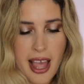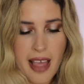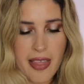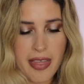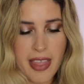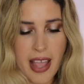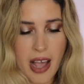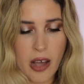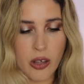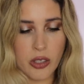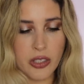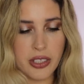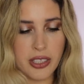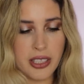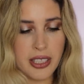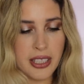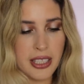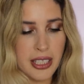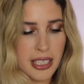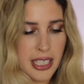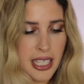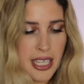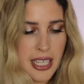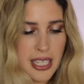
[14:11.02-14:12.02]
Now
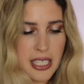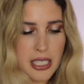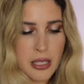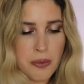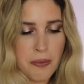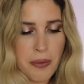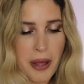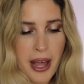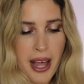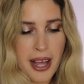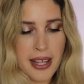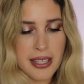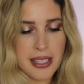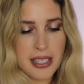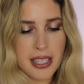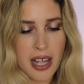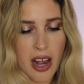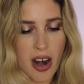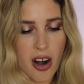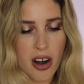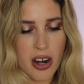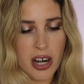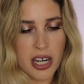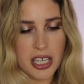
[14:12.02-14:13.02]
these pans
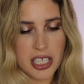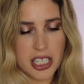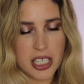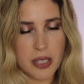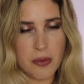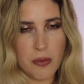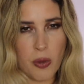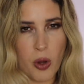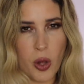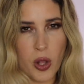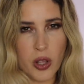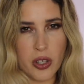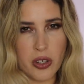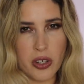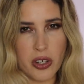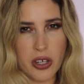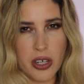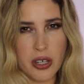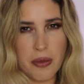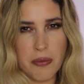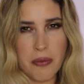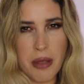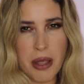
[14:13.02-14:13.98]
are smaller,